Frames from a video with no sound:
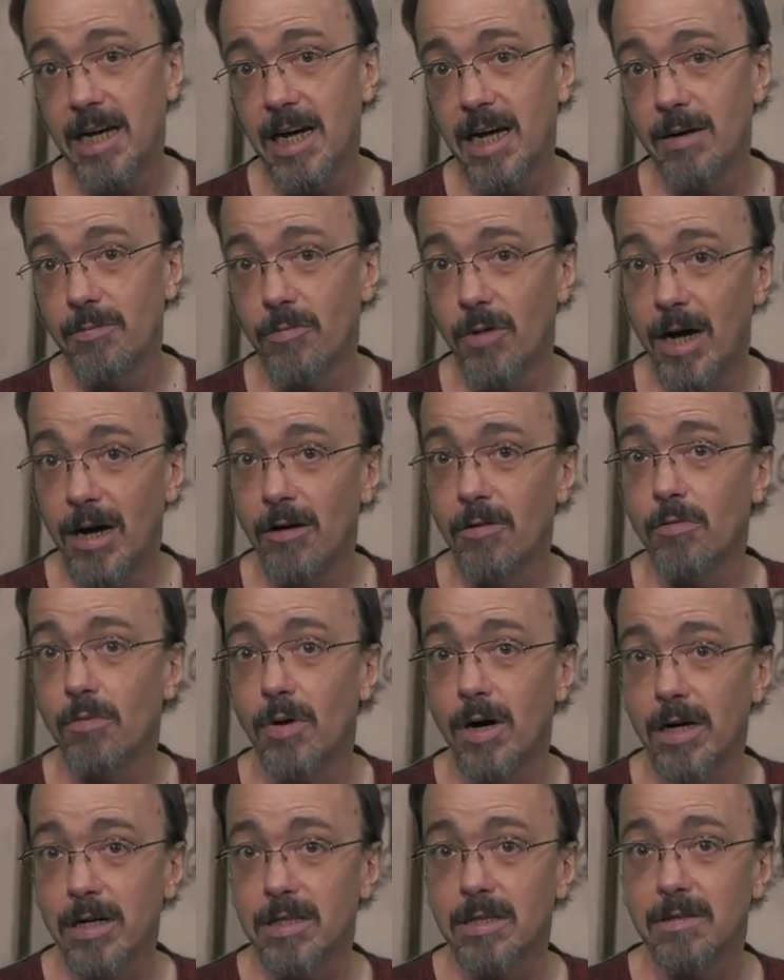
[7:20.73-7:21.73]
I'm out
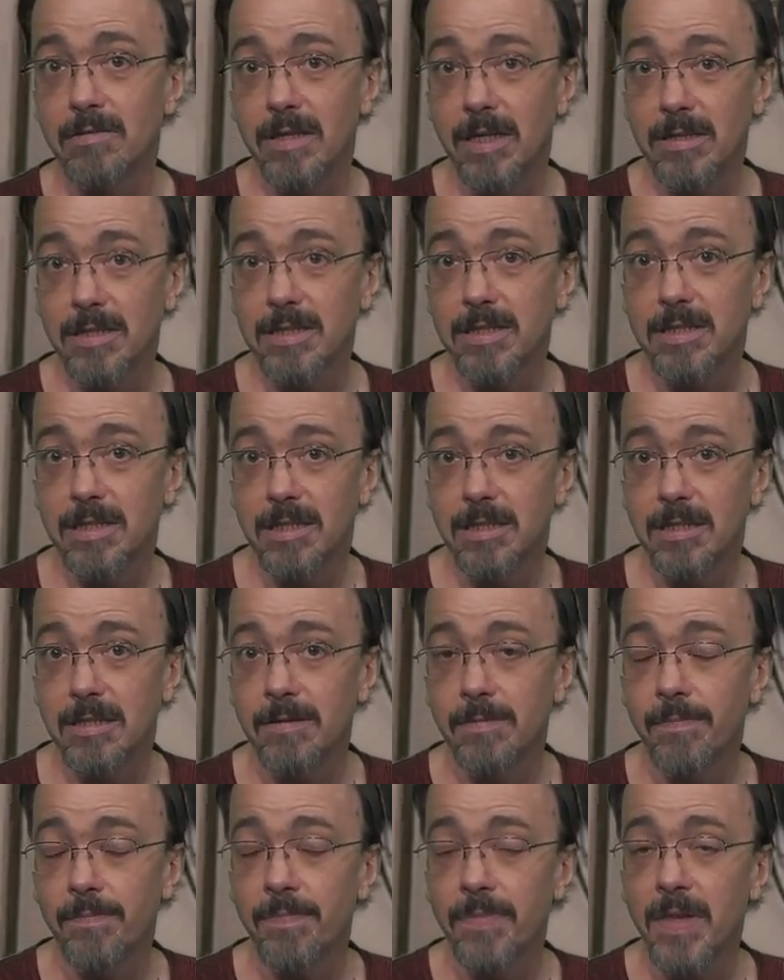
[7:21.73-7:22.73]
walking around the city,